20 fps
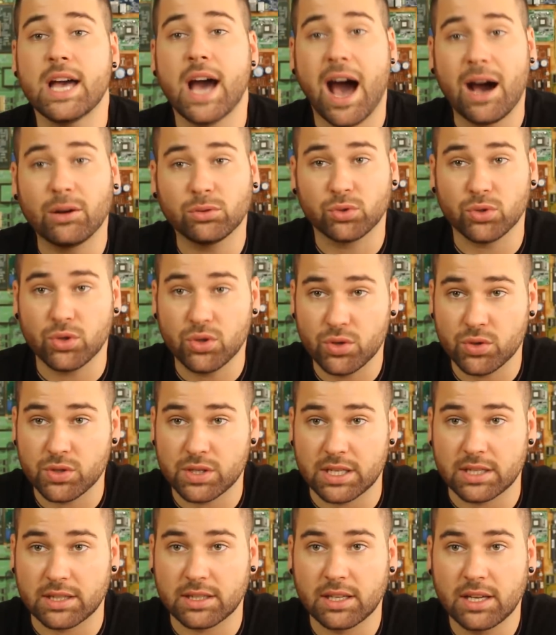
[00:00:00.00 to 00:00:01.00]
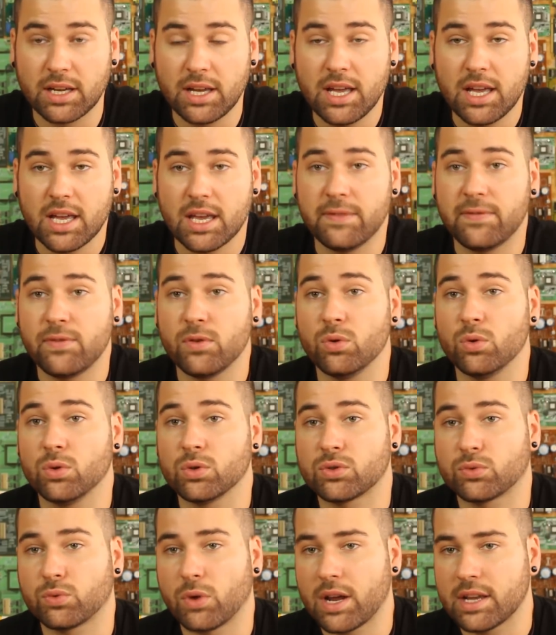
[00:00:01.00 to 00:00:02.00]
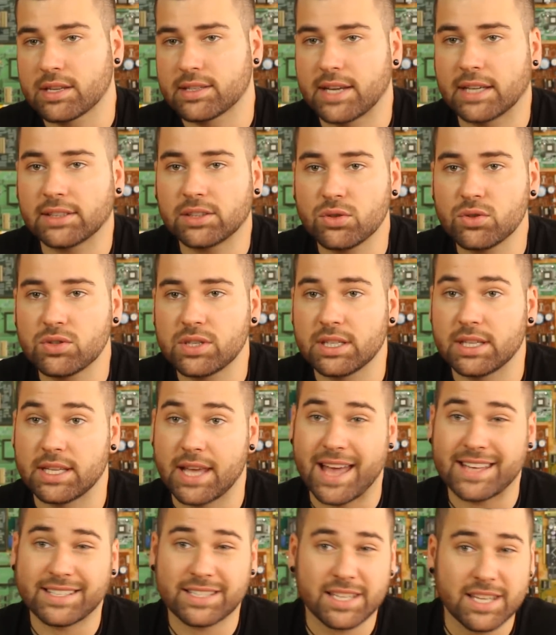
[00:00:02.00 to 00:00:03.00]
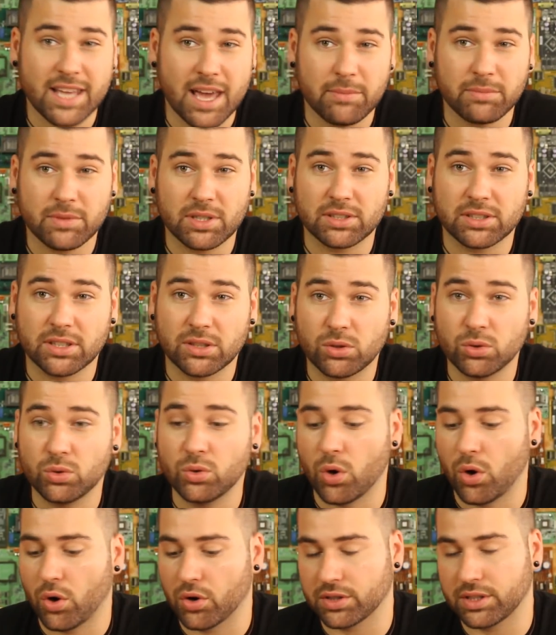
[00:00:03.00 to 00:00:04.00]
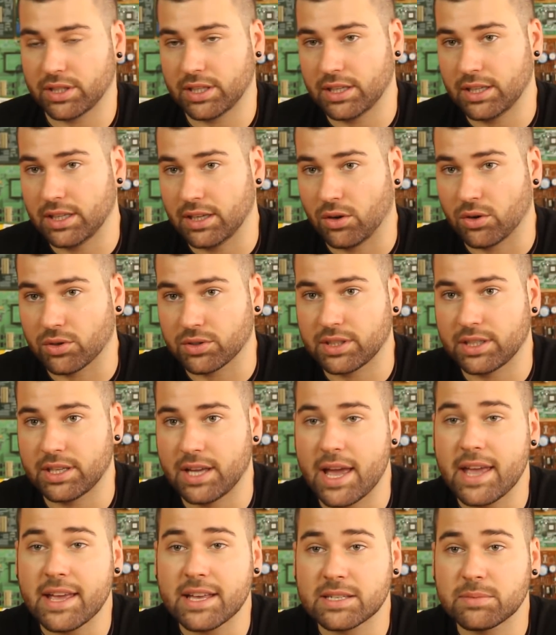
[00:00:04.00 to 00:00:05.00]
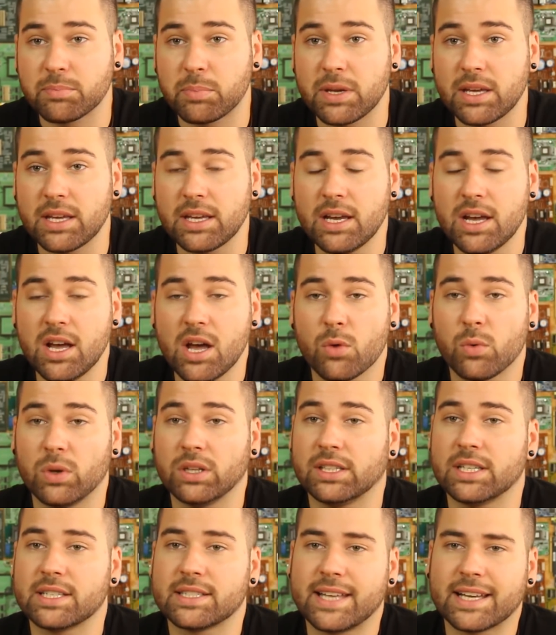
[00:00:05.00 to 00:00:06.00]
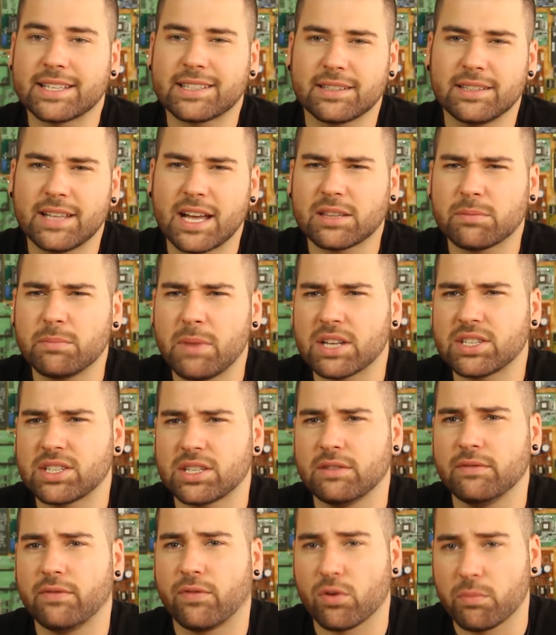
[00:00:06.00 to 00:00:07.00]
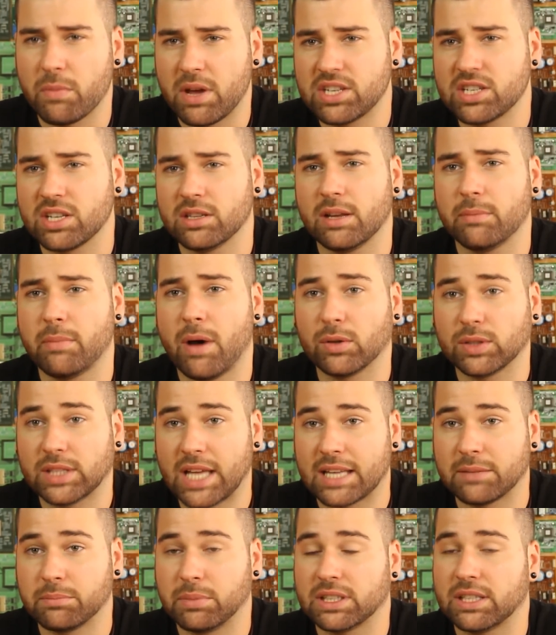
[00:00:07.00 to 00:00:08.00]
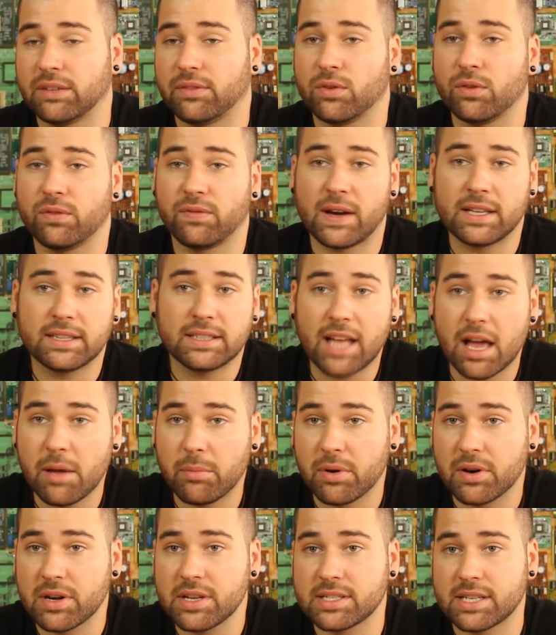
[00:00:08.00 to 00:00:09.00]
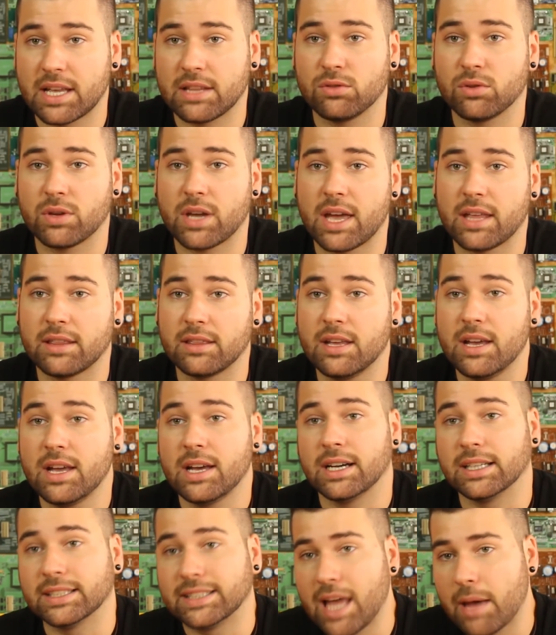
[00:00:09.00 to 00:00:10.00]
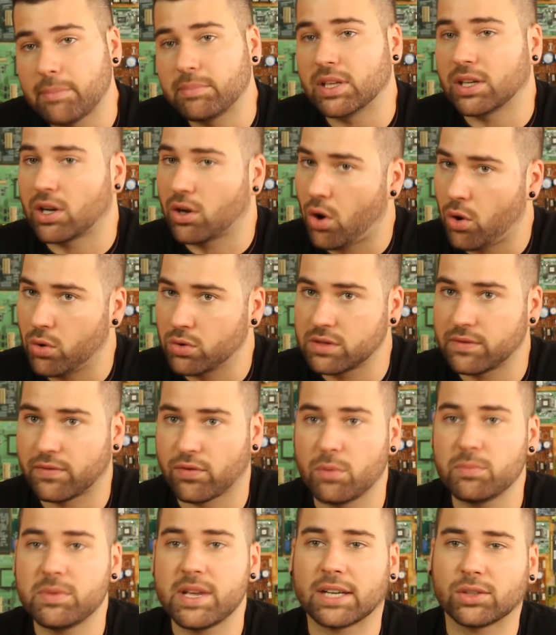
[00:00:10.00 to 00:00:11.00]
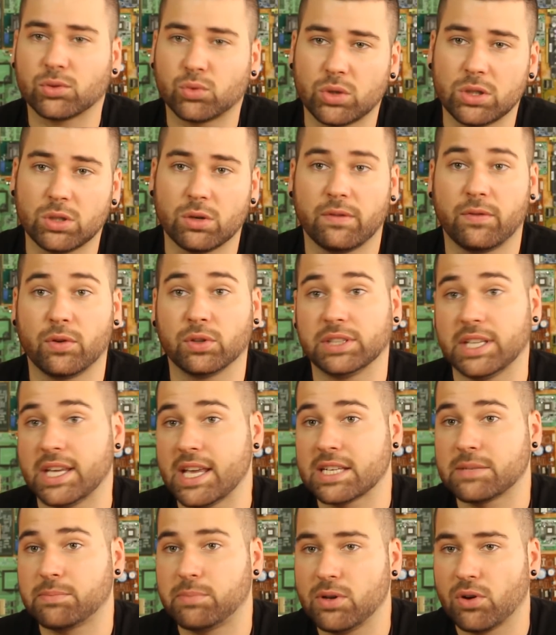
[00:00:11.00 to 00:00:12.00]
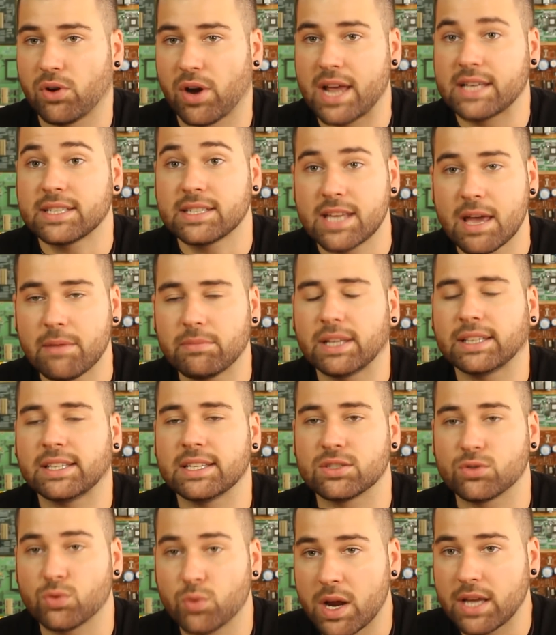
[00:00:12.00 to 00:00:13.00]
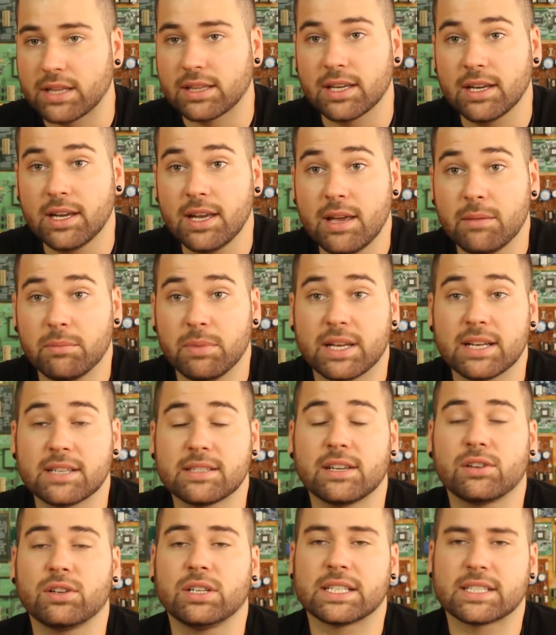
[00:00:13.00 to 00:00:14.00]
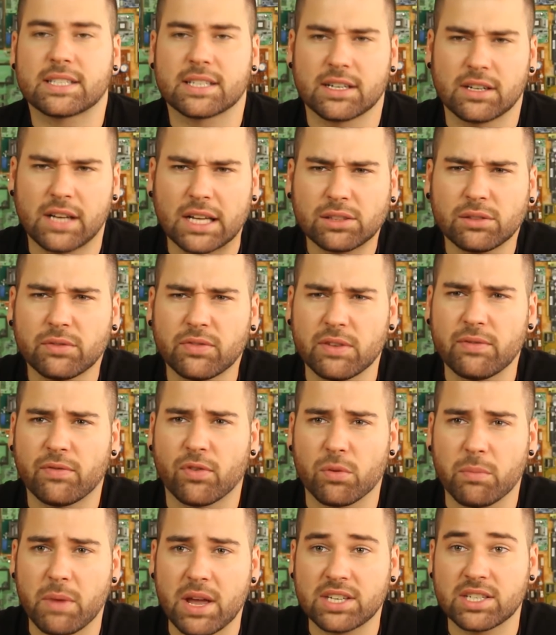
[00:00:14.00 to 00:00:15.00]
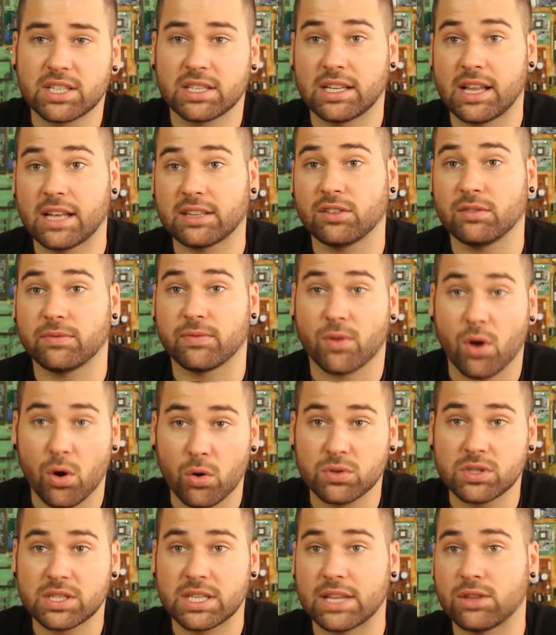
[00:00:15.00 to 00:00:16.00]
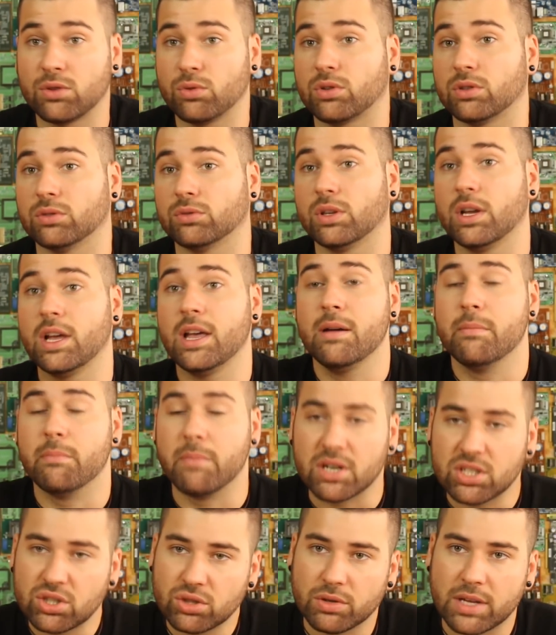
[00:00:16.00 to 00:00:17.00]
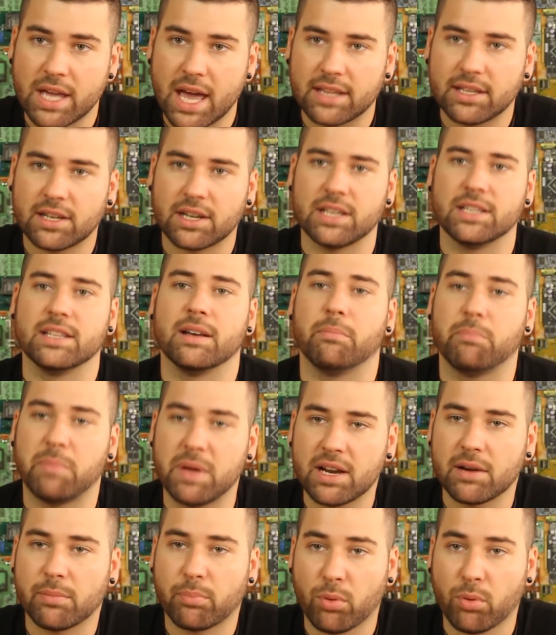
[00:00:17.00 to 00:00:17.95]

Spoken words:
how to use it. If you start using the STM32 or the ASP, well, there's not much information about that. But if you find libraries and you can adapt the codes from the Arduino for the ESP or STM, that is great, because there is a lot of information, a lot of codes that you could merge together in a bigger